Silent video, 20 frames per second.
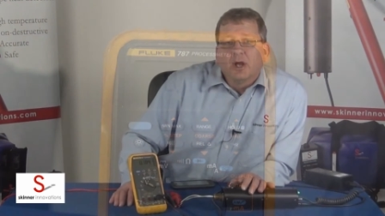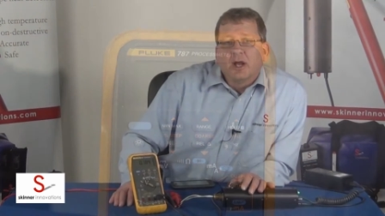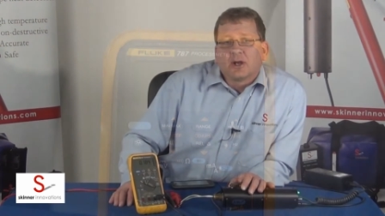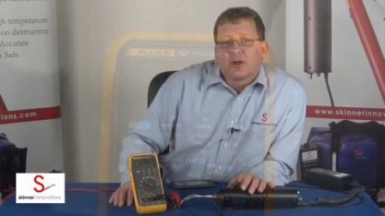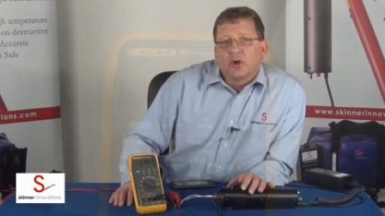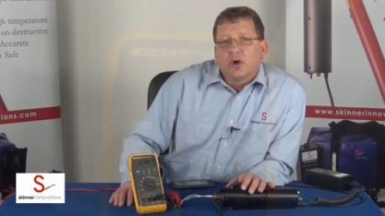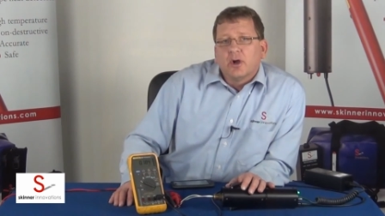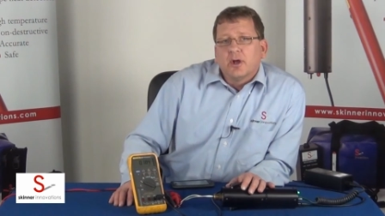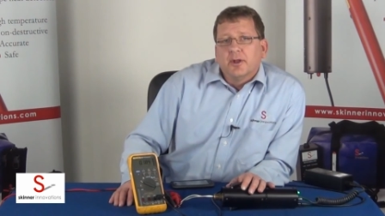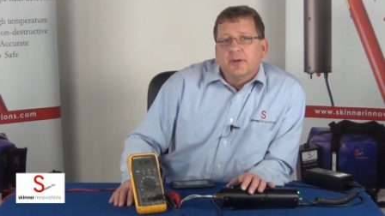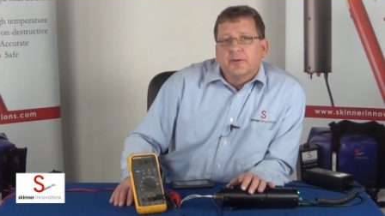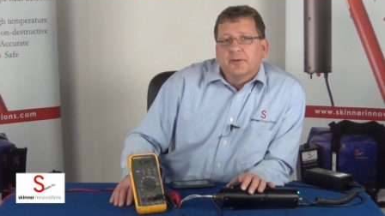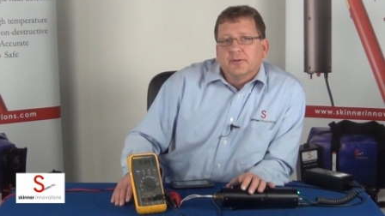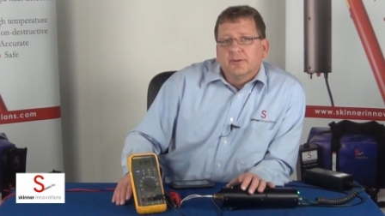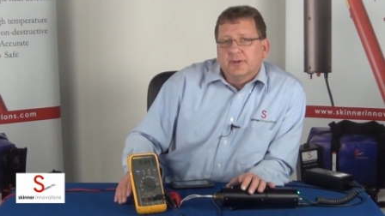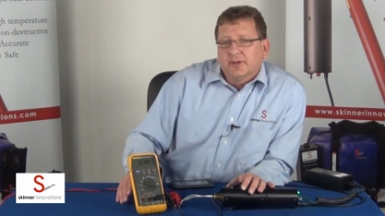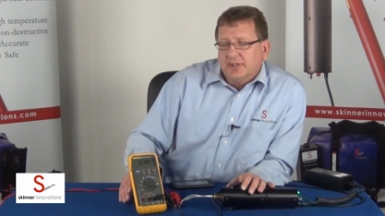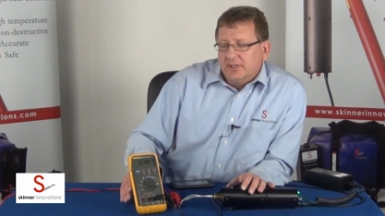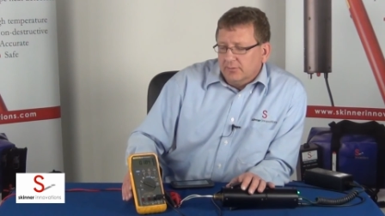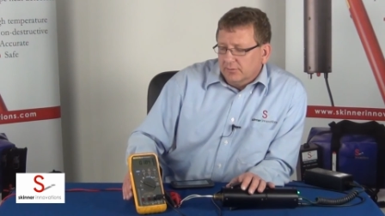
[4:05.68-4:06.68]
back on.
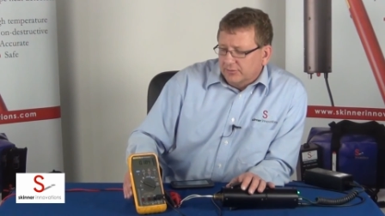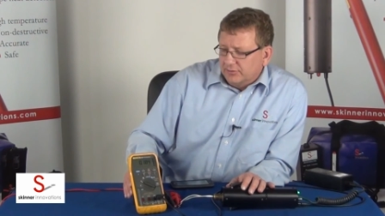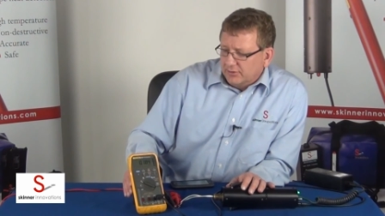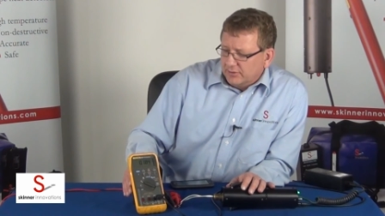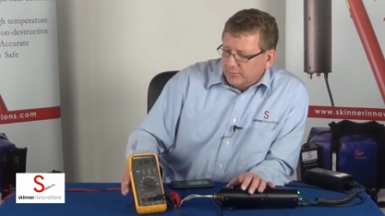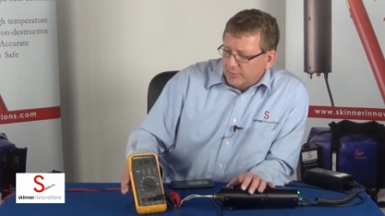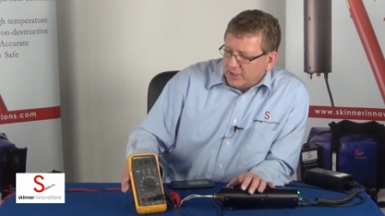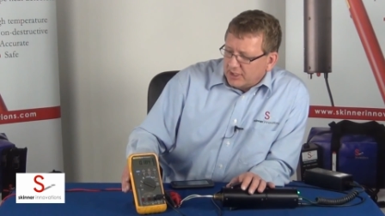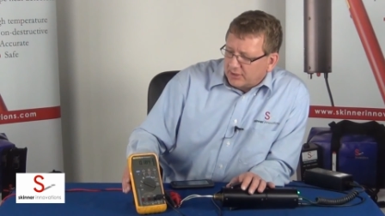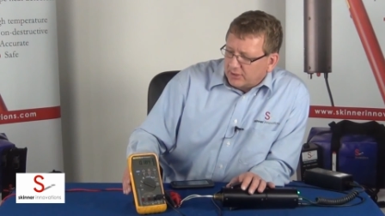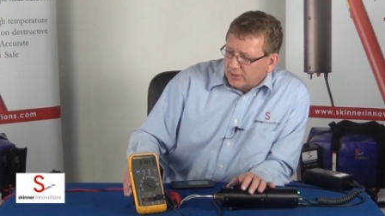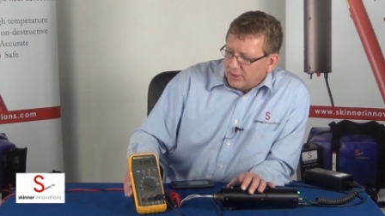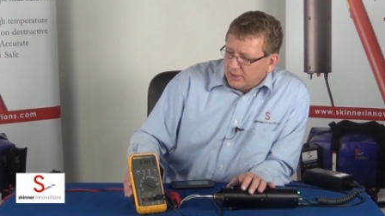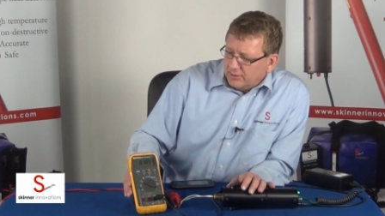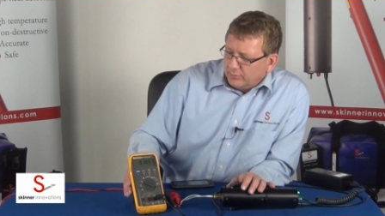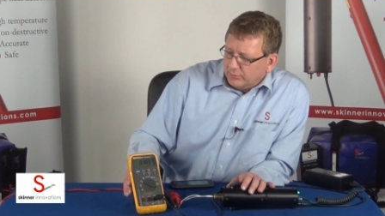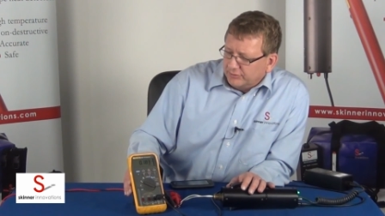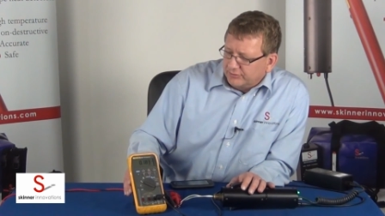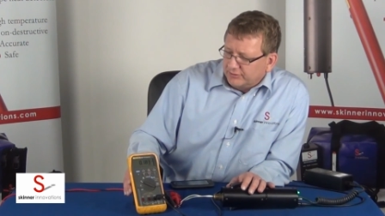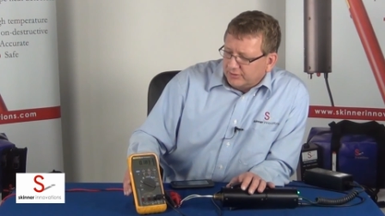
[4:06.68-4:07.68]
The heat will turn back
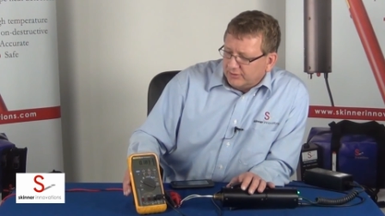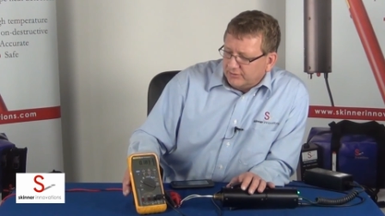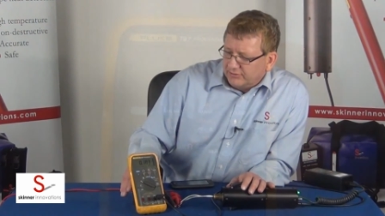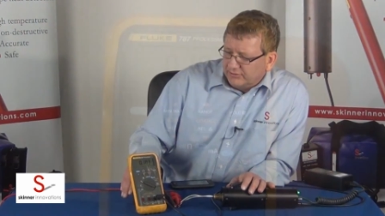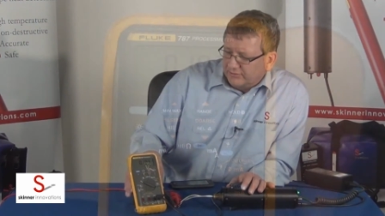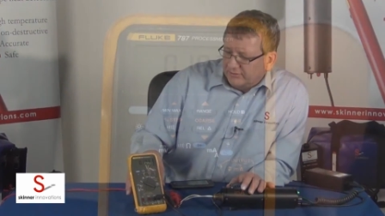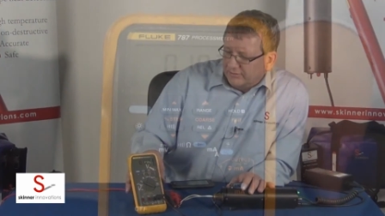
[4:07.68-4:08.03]
on, we'll start to